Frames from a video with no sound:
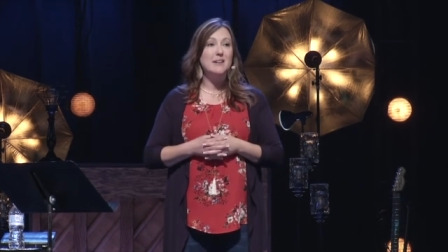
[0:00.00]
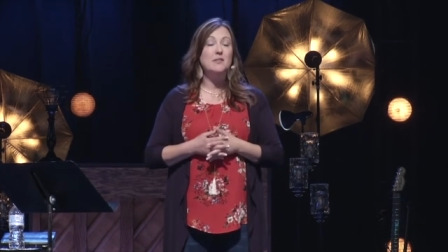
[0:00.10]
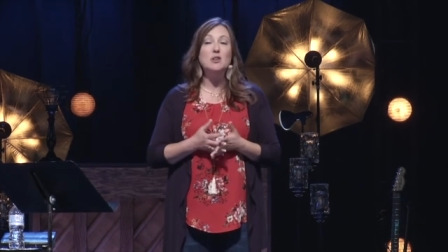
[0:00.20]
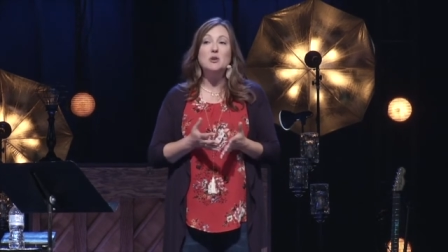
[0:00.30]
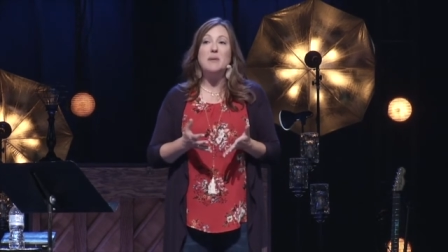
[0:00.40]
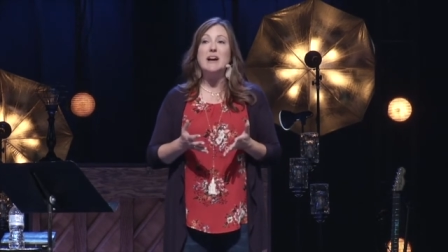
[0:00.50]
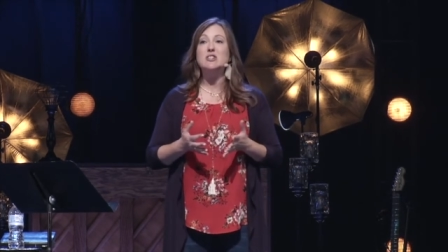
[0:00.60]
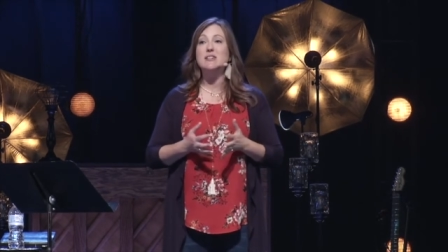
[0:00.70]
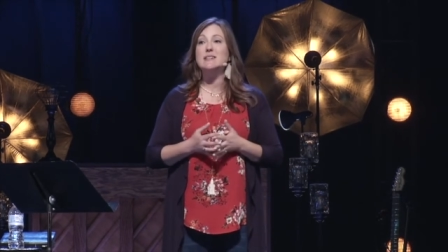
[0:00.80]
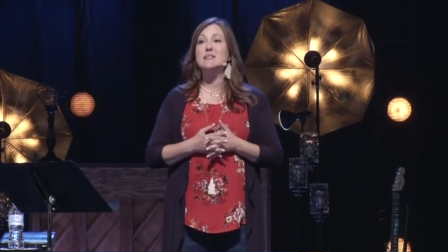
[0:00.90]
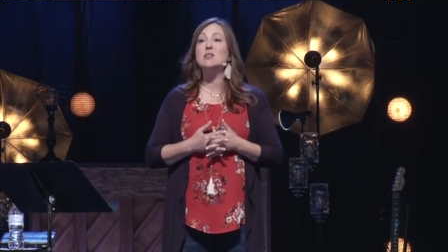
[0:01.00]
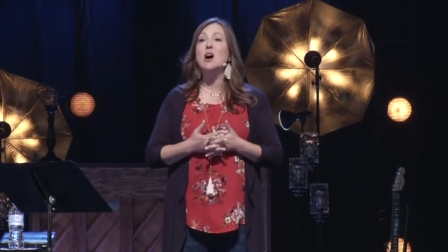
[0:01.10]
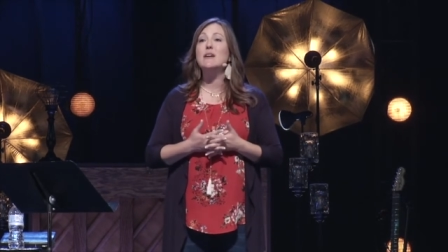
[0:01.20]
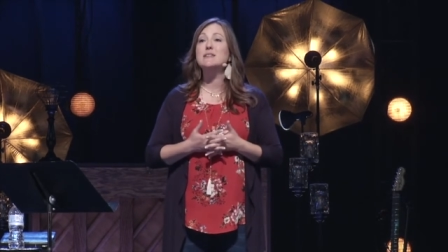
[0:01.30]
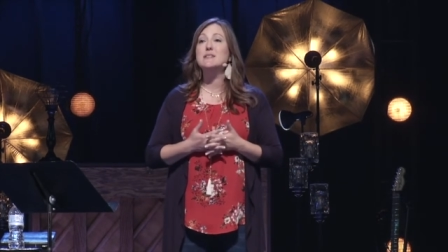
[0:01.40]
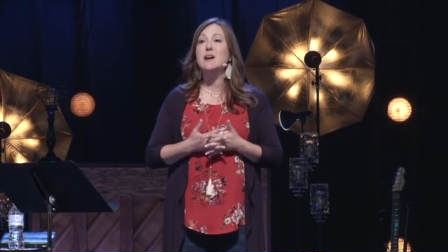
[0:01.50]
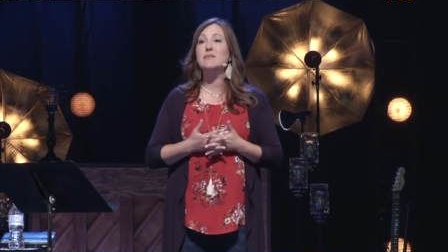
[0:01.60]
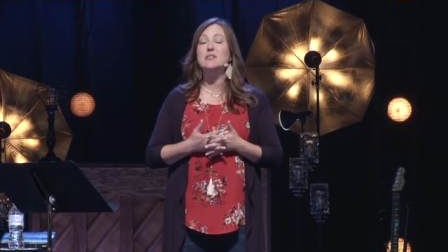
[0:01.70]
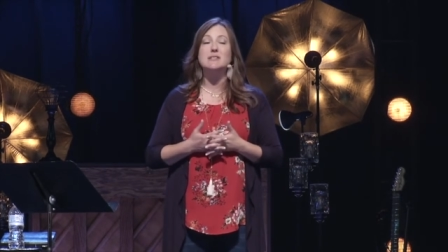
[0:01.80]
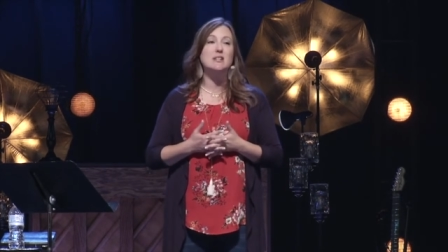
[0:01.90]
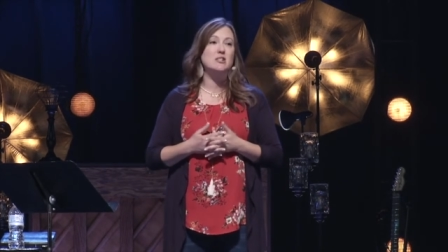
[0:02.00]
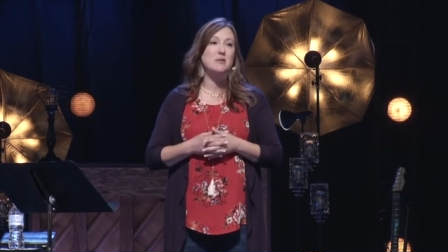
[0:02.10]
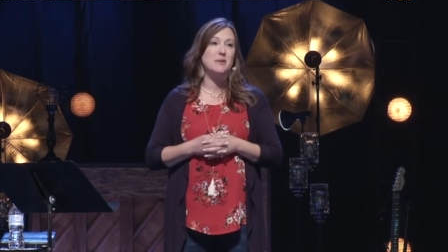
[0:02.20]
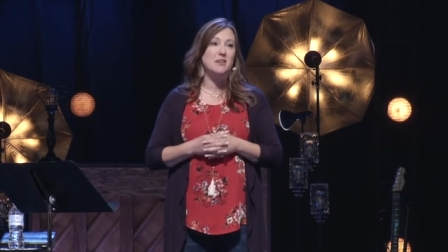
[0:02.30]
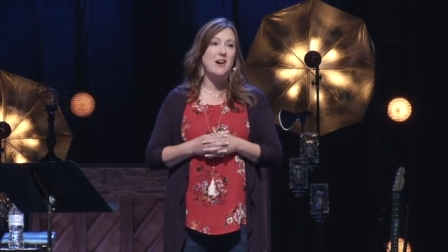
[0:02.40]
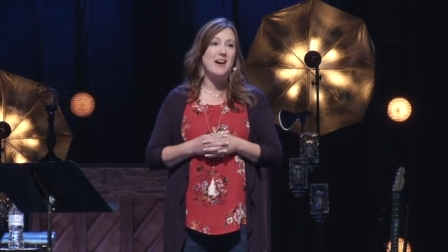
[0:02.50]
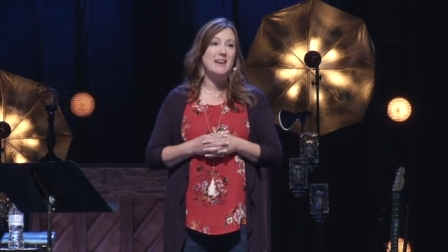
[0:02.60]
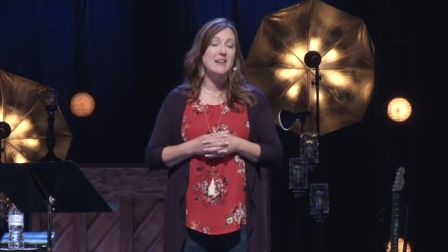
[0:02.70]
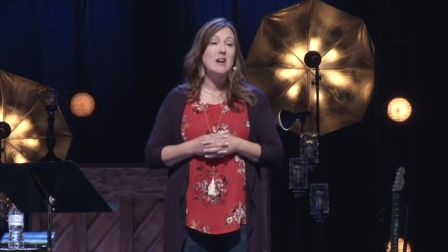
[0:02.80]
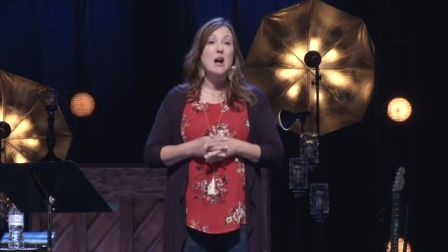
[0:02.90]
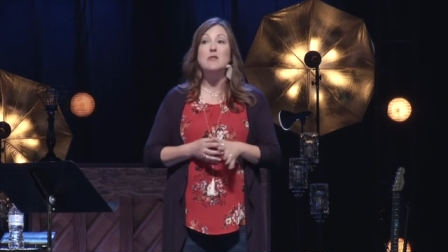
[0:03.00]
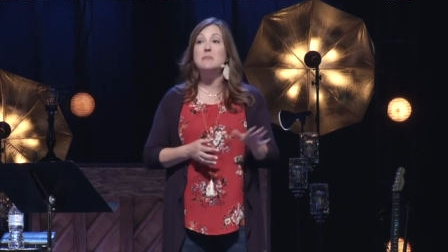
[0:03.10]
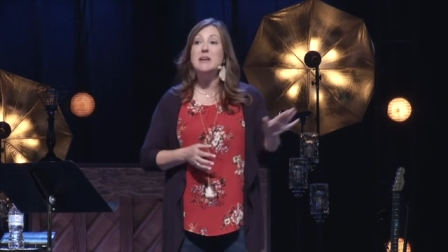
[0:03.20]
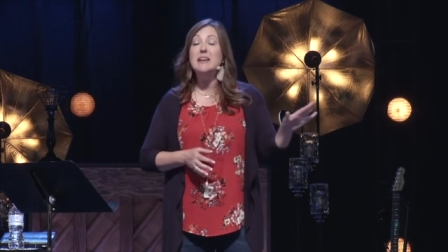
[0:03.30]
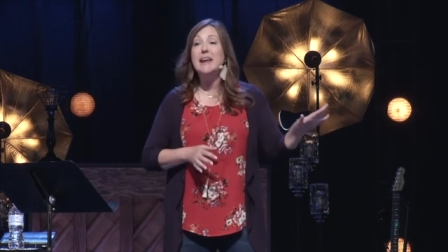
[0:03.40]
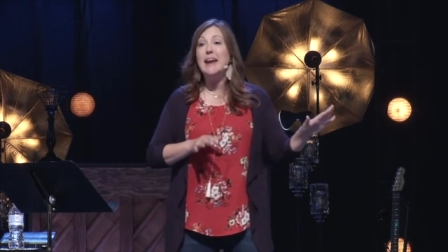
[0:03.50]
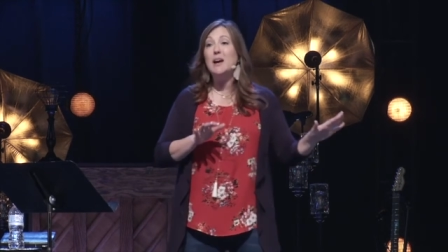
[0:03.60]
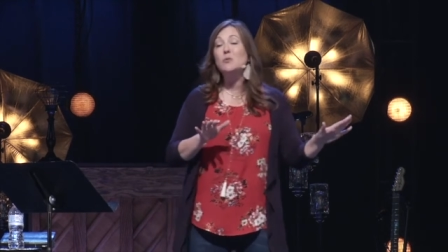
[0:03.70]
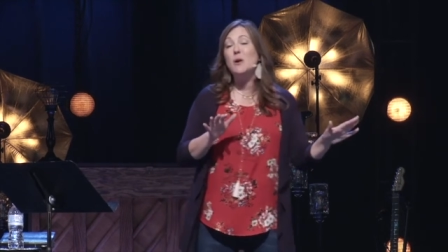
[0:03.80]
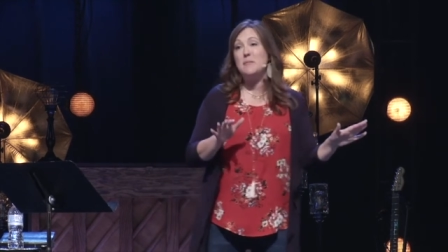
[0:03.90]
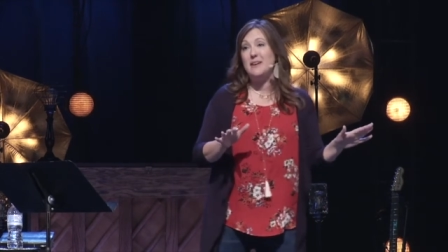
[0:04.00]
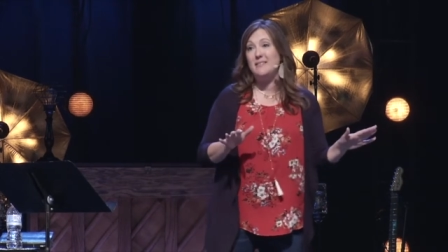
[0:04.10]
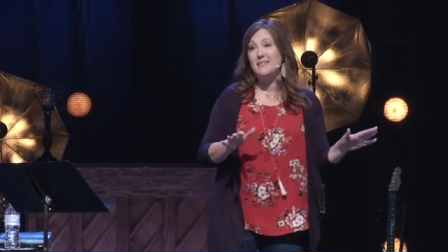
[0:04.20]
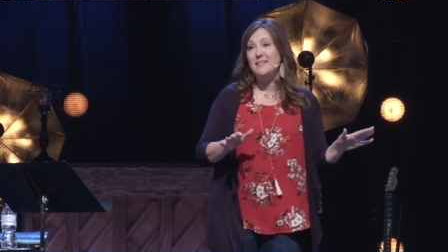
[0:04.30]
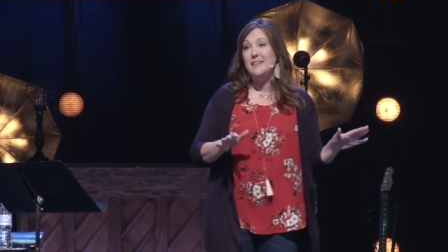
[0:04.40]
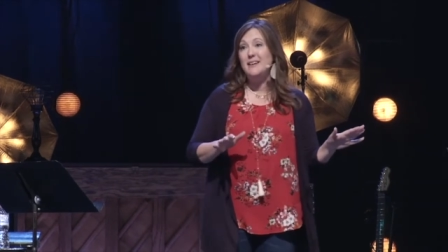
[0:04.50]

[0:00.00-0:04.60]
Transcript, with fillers: If you look back, she has the longest conversation with God of men and women.